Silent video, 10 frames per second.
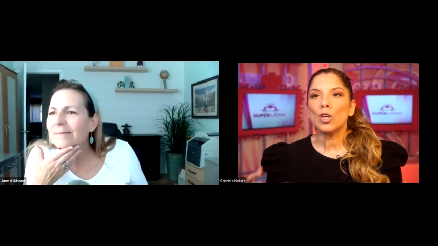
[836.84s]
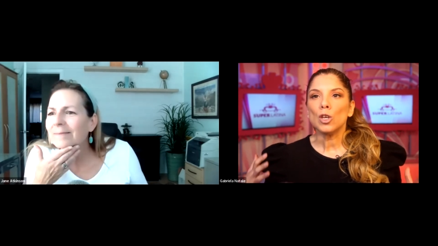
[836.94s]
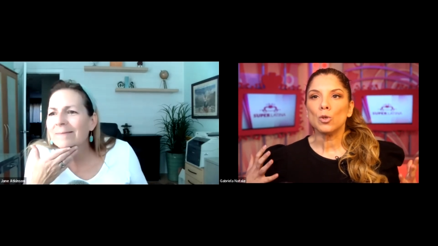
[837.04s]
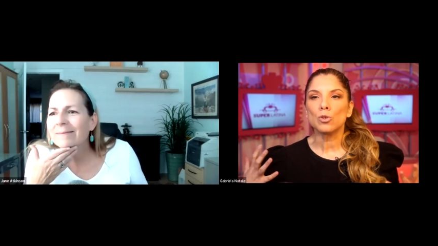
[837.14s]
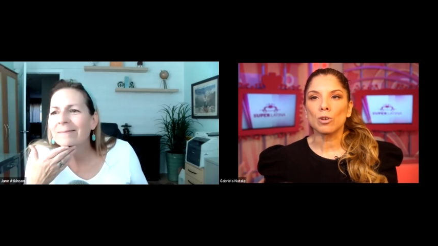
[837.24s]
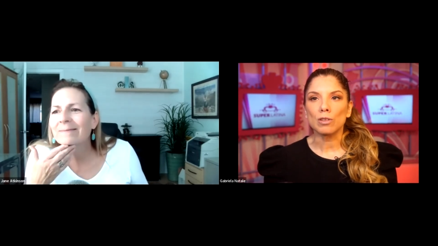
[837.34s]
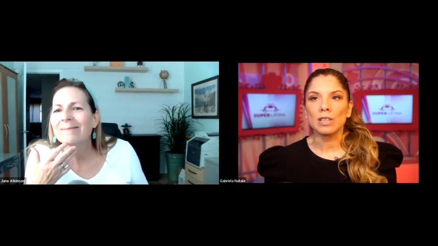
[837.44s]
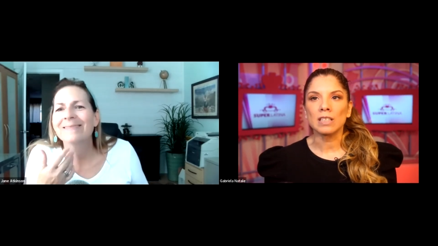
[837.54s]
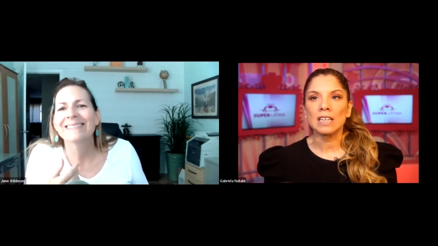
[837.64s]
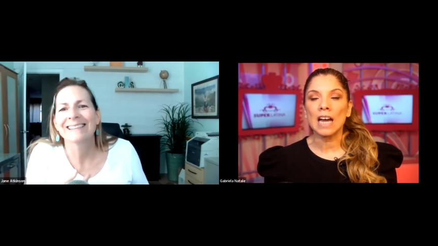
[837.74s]
Speaker 1: you start
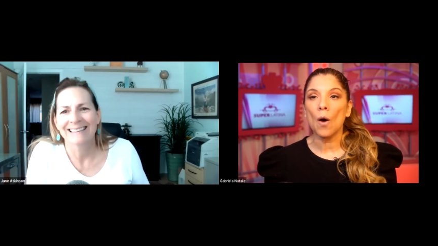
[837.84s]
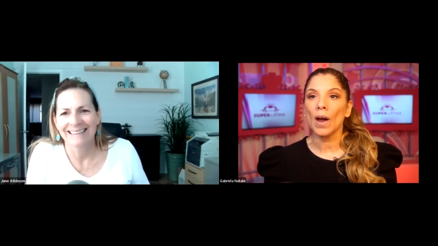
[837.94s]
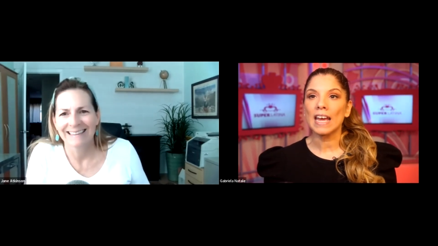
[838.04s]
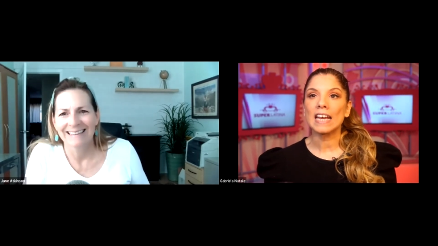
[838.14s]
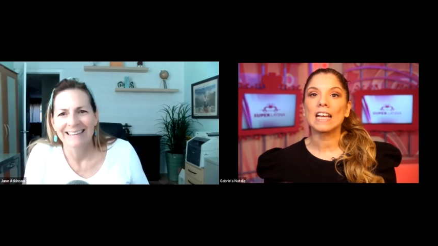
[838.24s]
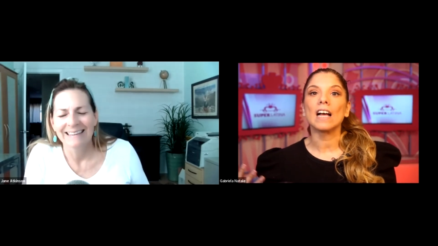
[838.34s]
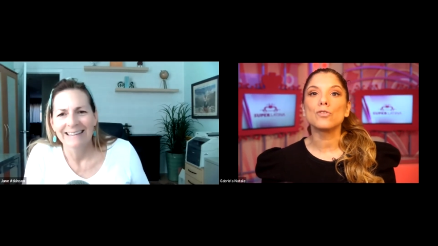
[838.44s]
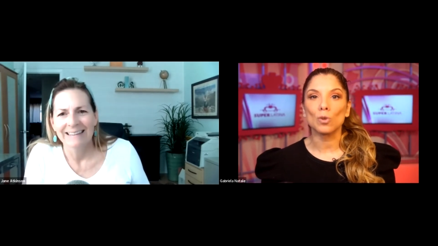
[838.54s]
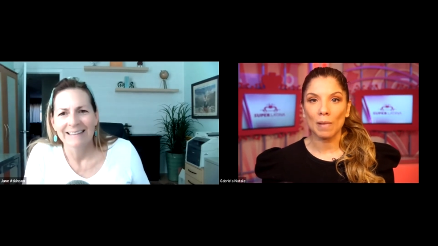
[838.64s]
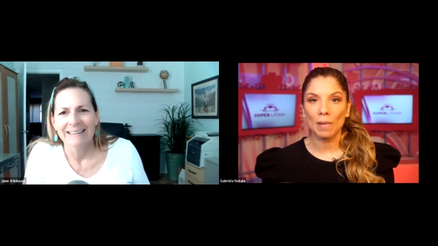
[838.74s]
thinking, how can I
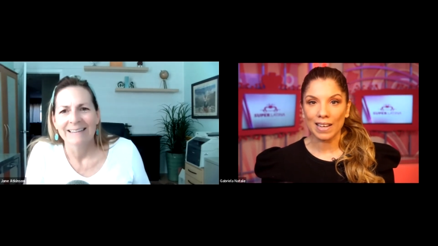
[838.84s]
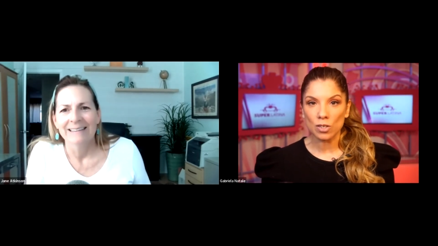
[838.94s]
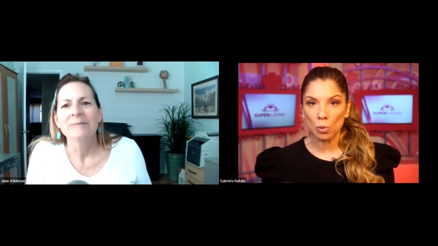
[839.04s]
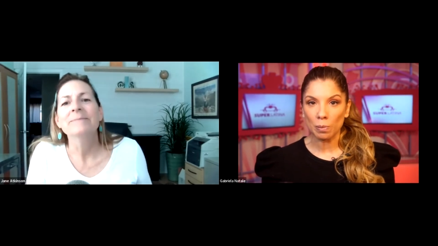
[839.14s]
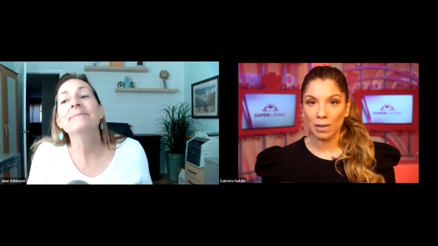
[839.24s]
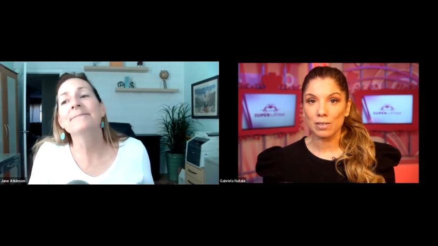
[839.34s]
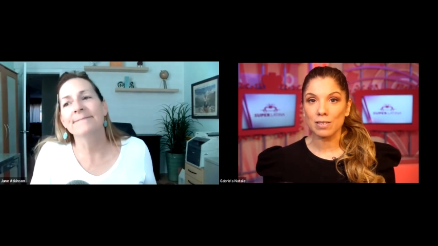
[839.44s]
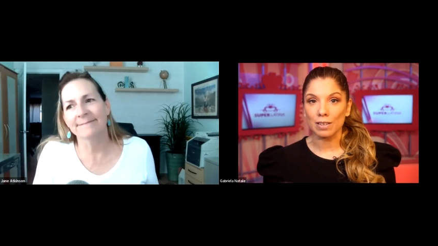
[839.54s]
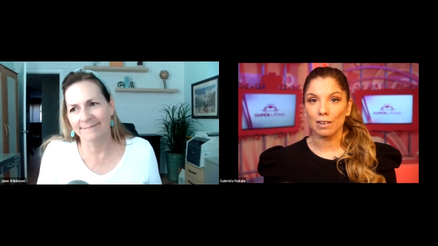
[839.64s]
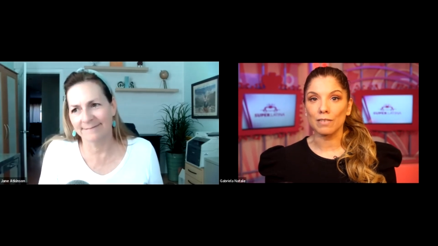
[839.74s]
customize to better
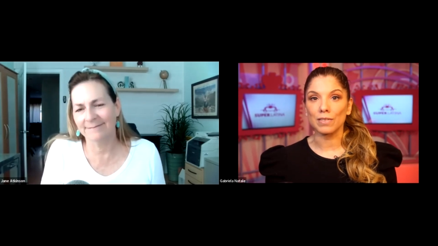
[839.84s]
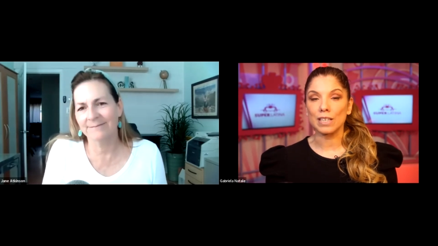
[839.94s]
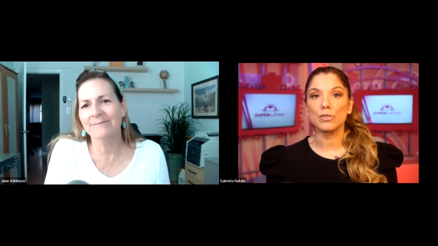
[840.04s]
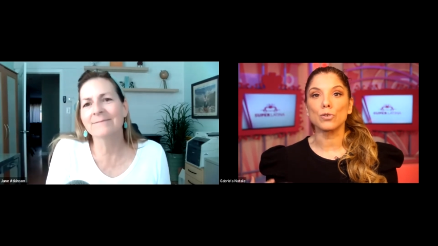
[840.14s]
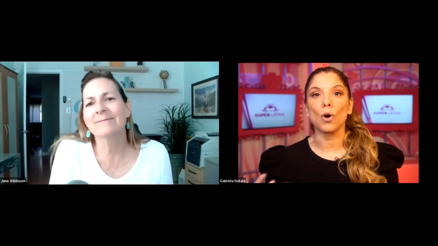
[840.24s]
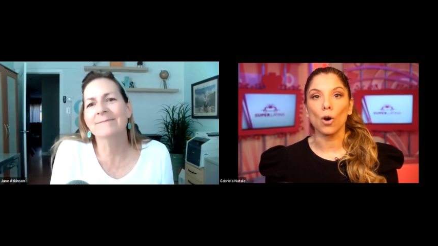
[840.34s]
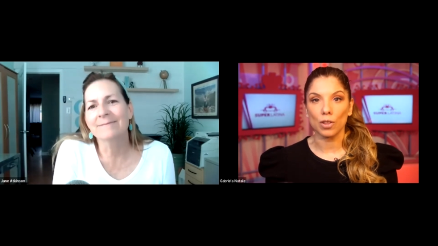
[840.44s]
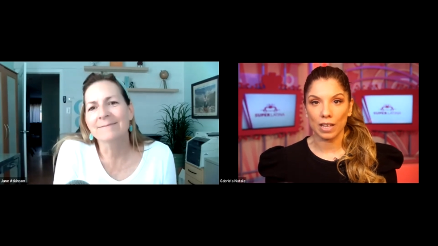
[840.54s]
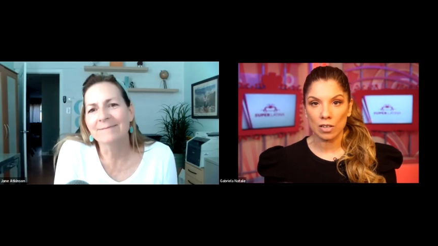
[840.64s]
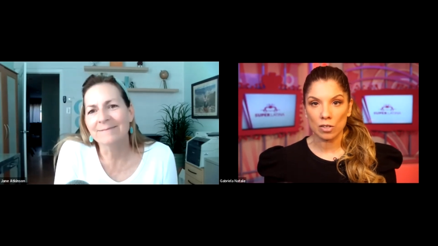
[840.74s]
serve this
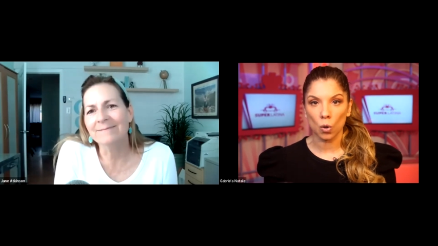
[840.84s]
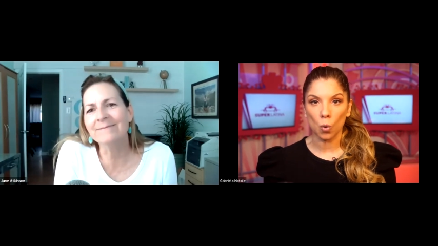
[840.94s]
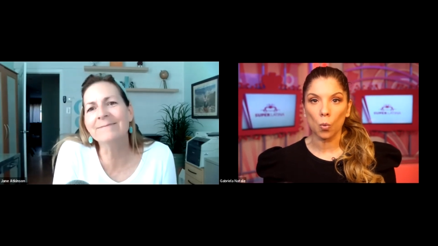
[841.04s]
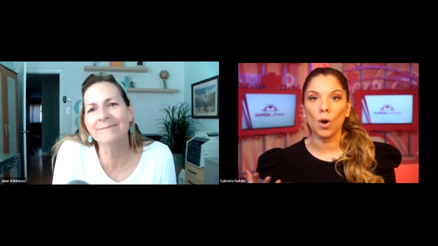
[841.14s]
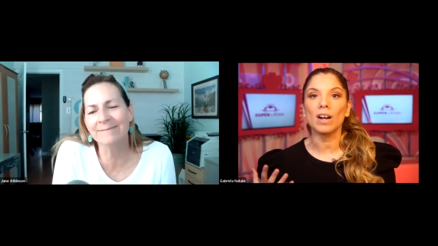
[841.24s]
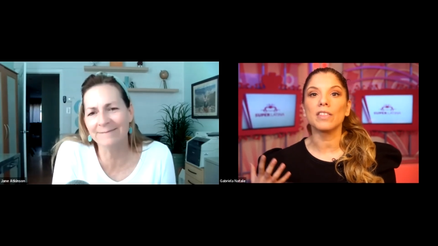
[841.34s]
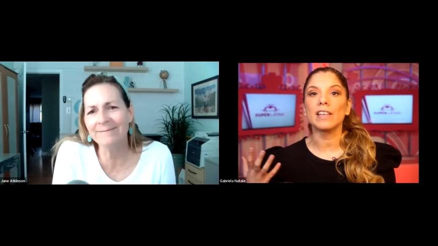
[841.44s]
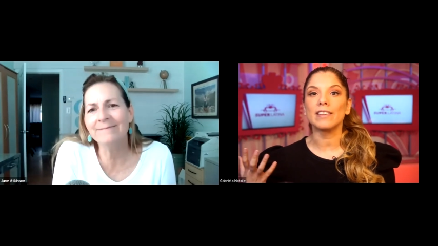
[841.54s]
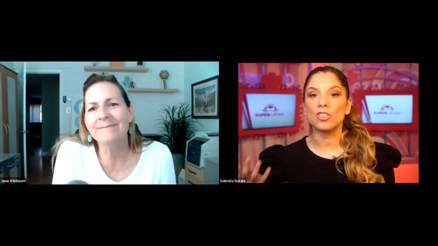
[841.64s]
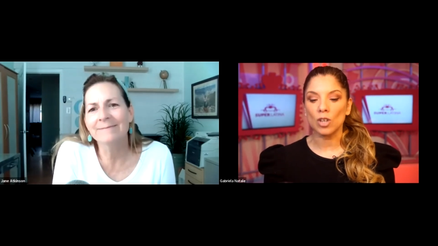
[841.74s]
audience? Or what are the
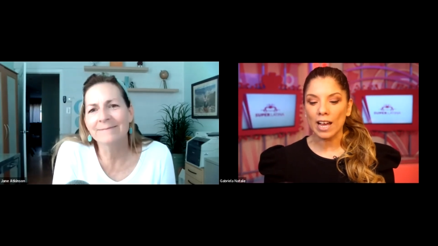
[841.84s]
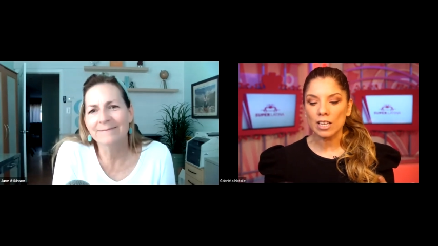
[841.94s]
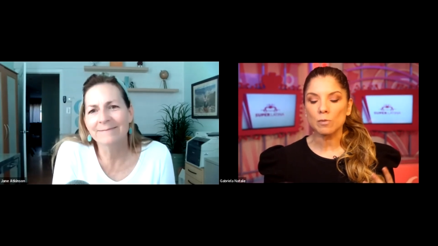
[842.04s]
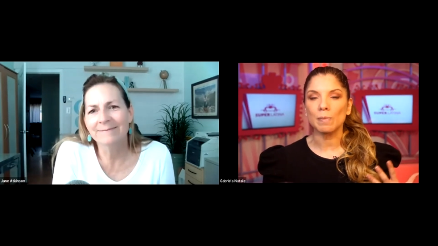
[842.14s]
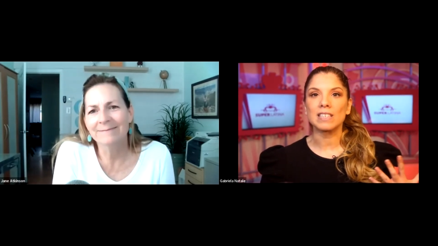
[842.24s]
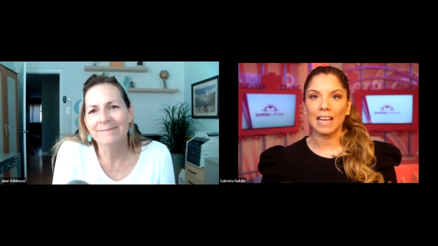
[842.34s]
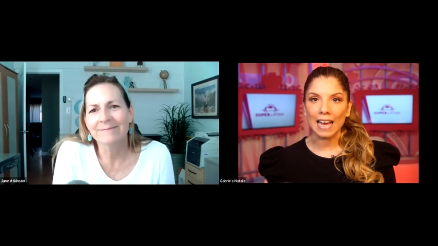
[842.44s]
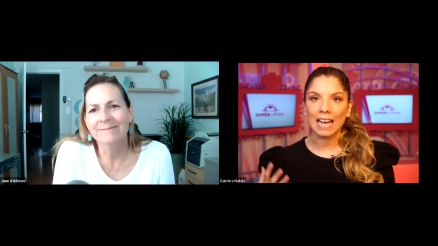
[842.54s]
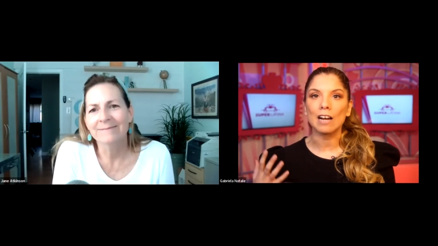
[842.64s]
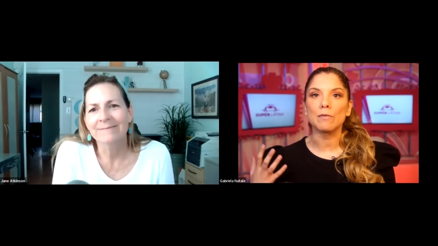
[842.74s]
adjustments that I
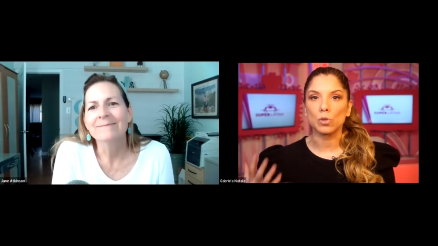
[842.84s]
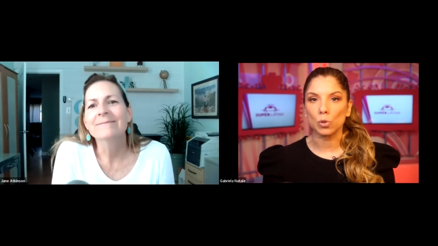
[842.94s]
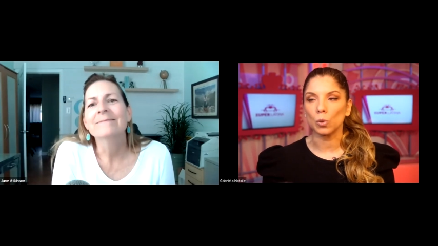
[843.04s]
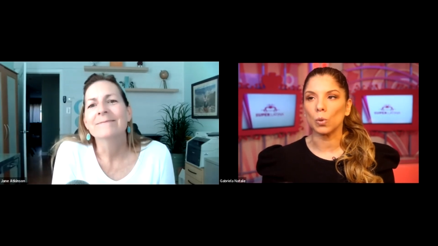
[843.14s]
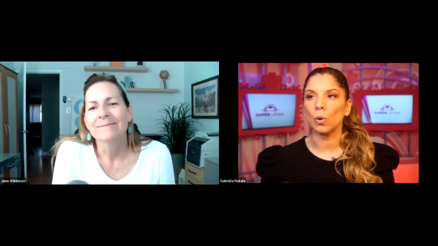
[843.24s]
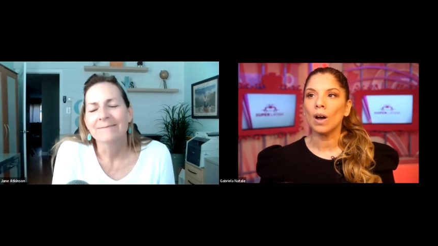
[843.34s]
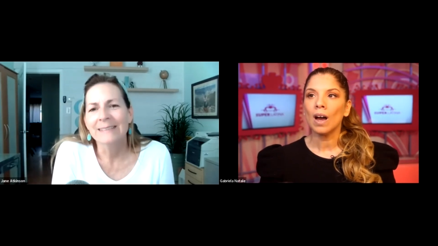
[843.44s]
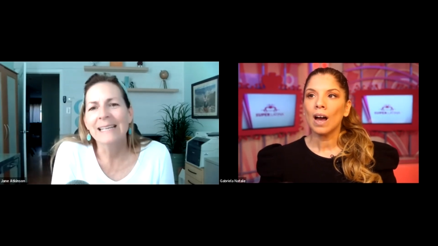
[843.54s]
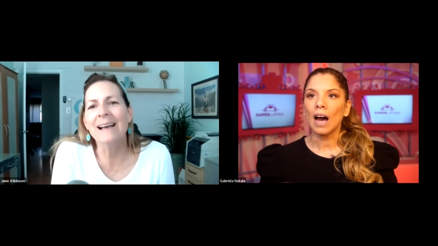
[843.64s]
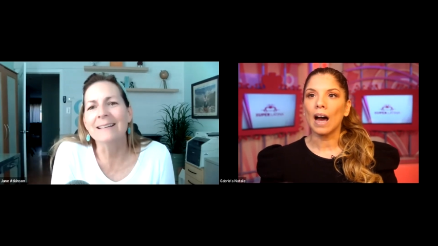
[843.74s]
have to do
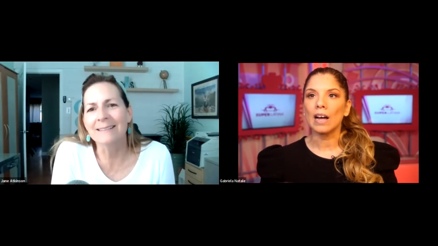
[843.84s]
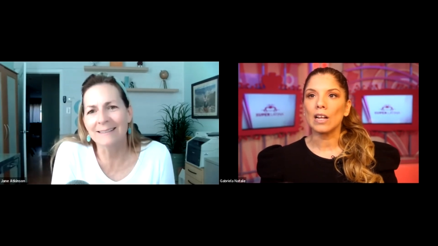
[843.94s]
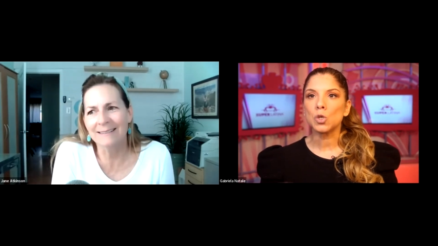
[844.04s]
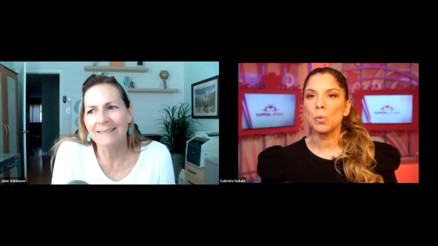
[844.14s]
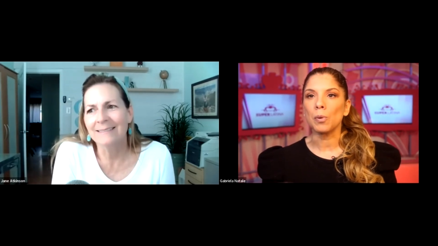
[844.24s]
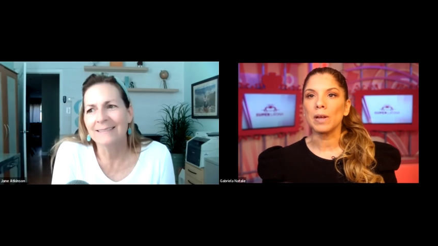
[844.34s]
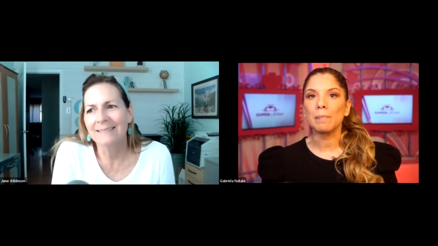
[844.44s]
uh, to bring